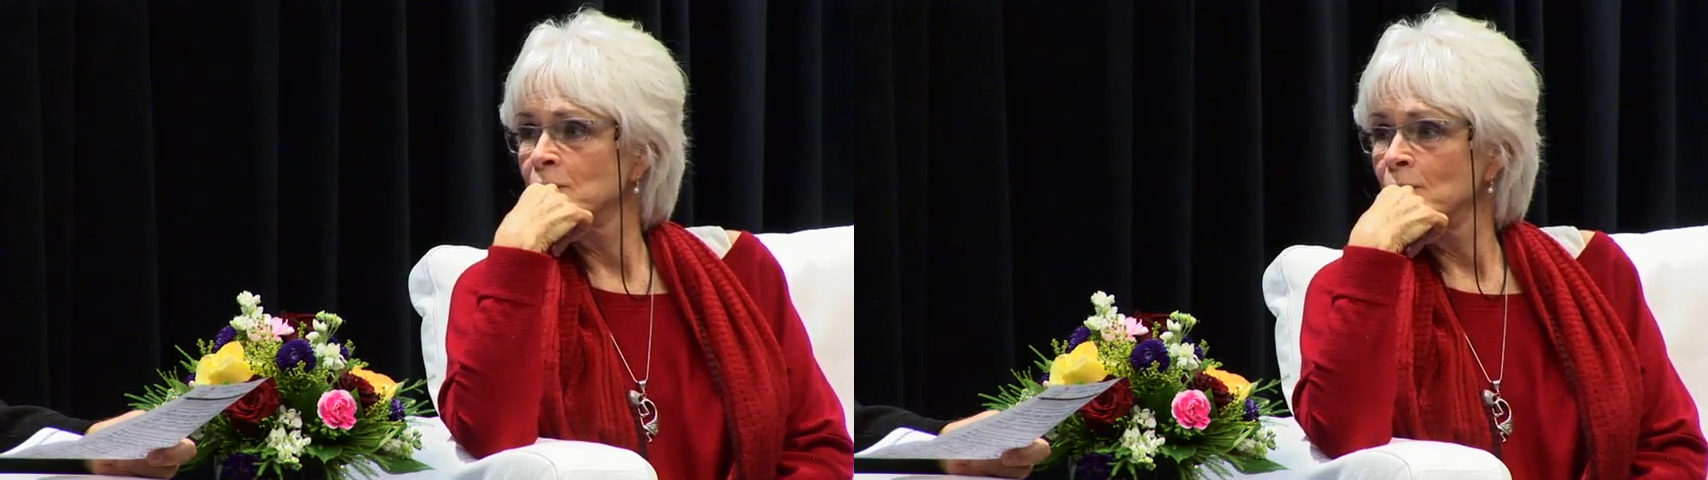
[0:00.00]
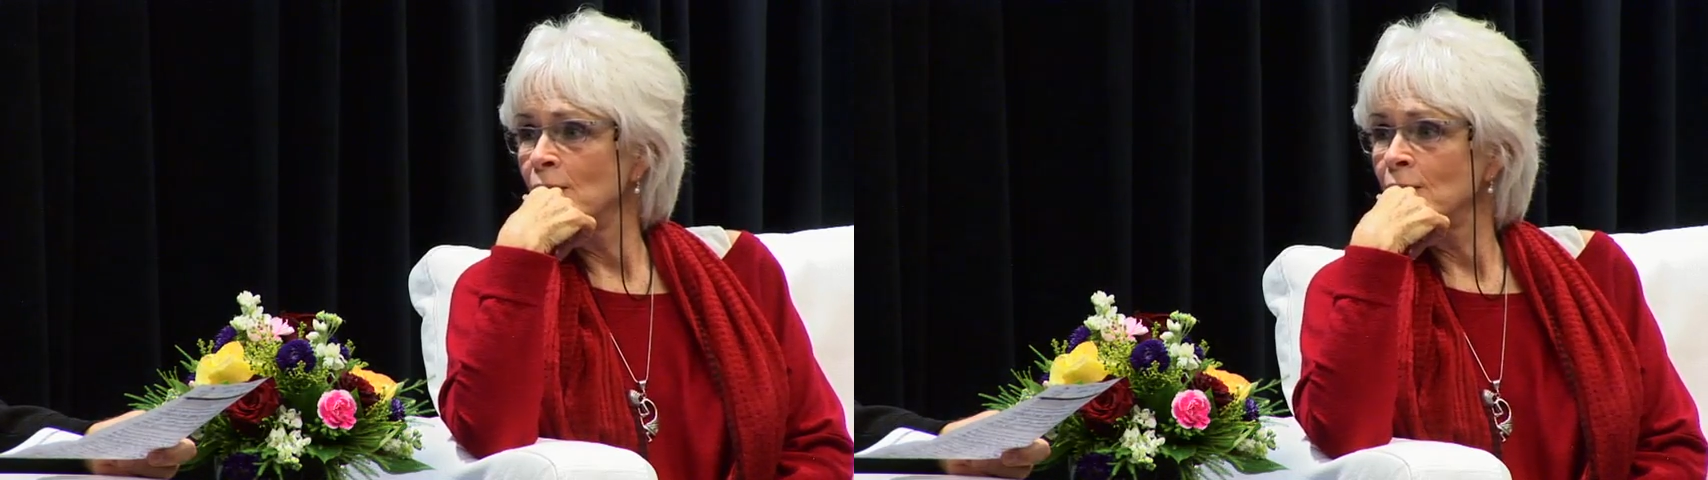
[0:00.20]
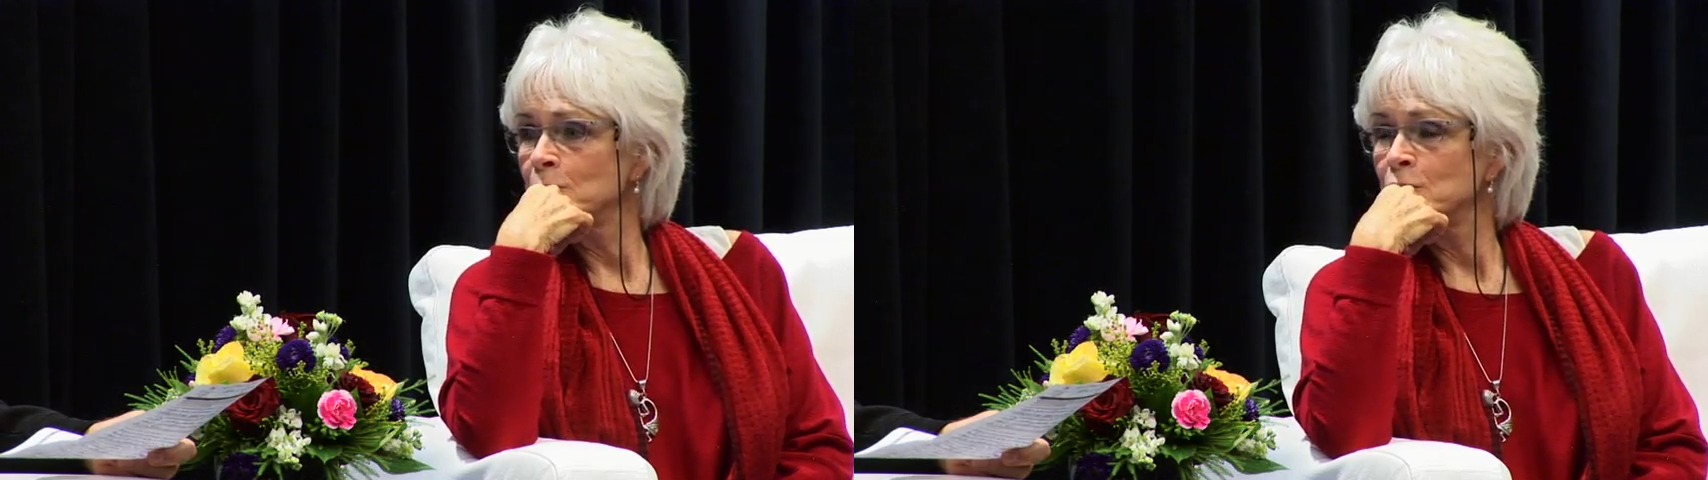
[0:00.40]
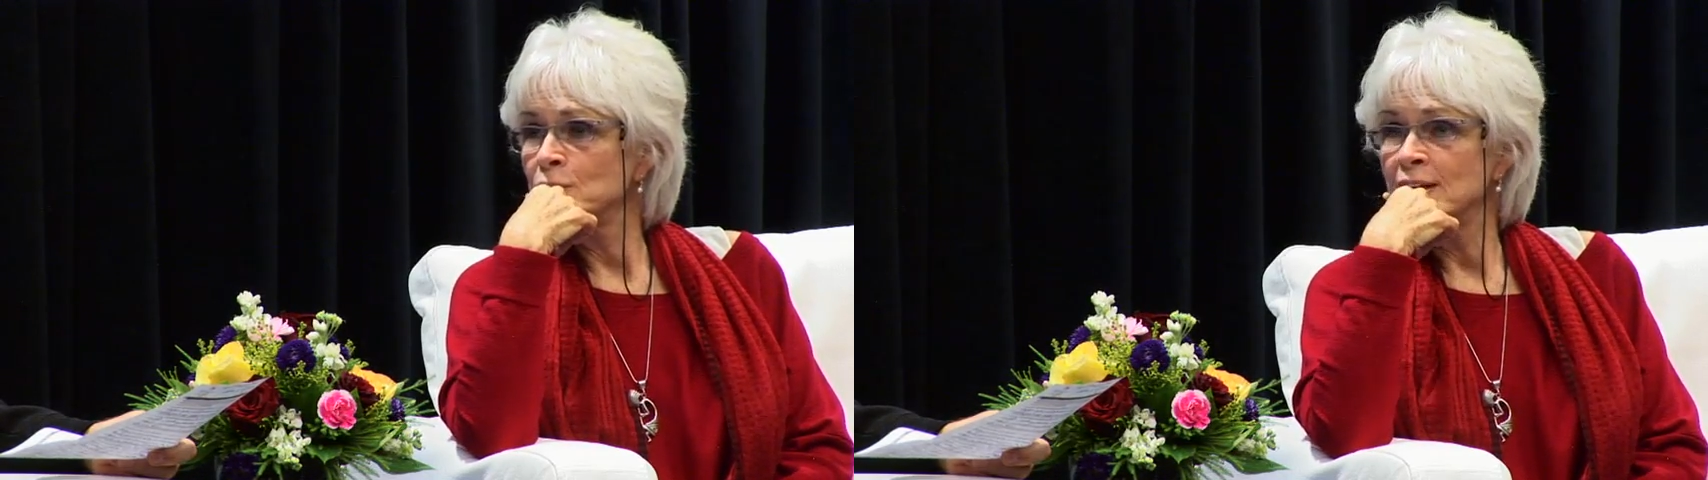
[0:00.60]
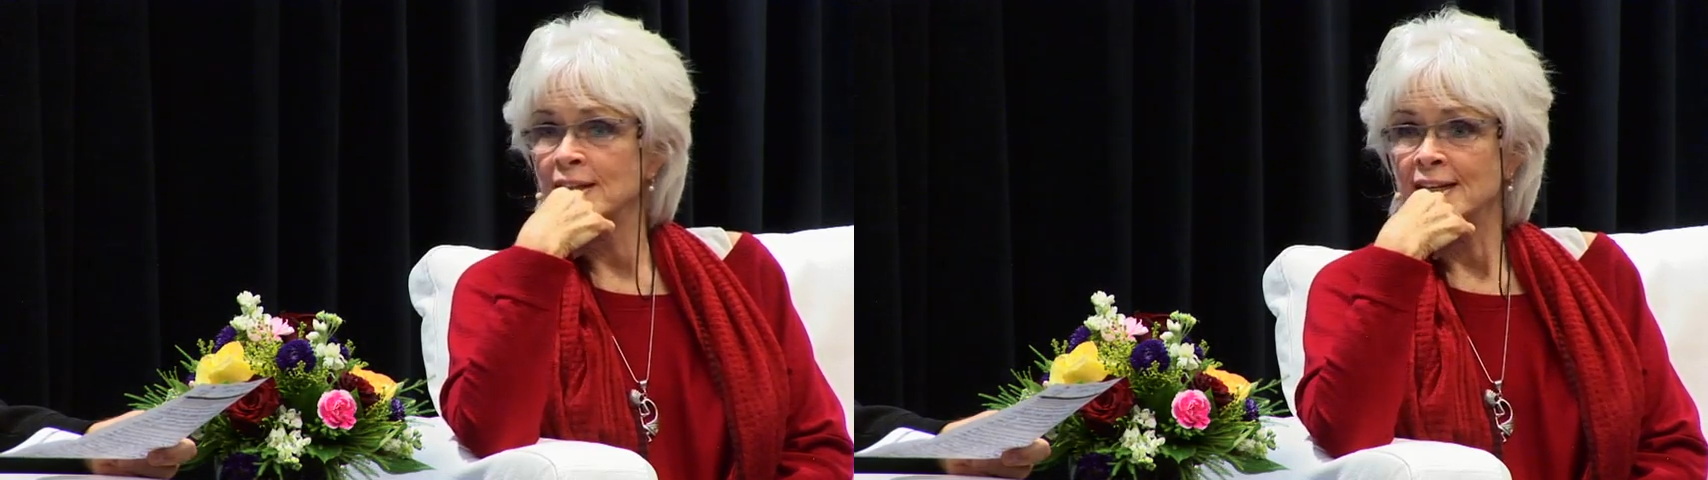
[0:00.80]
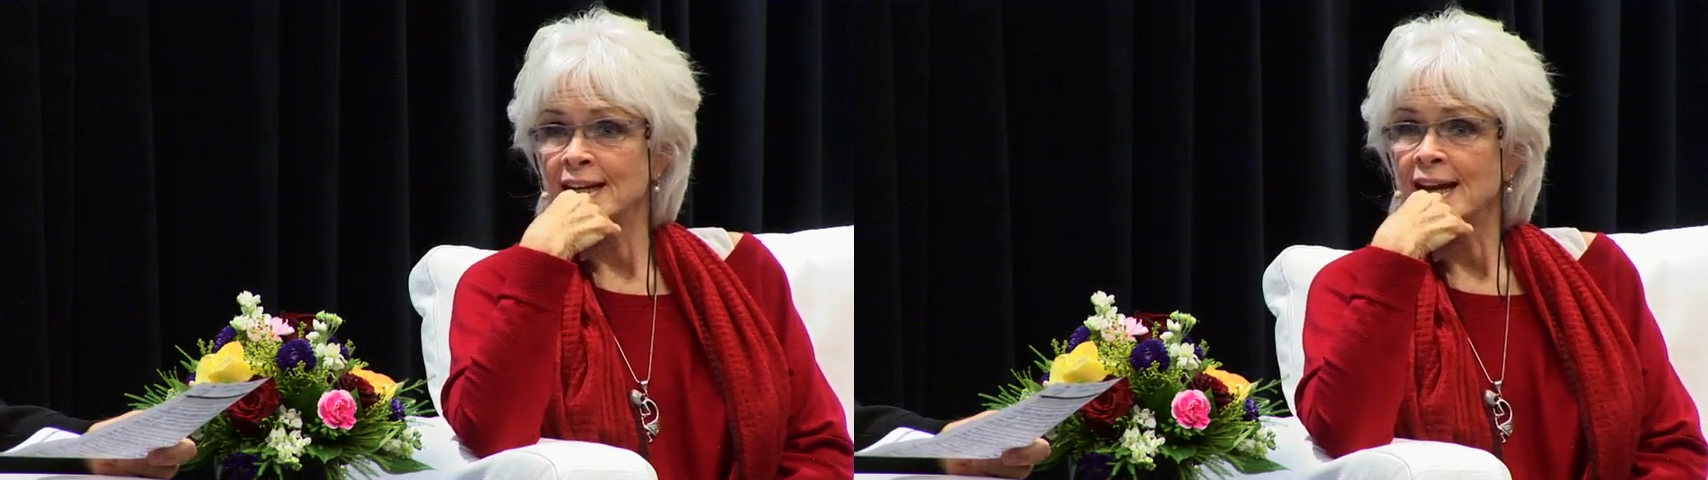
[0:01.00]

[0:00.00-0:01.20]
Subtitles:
Mom, you need any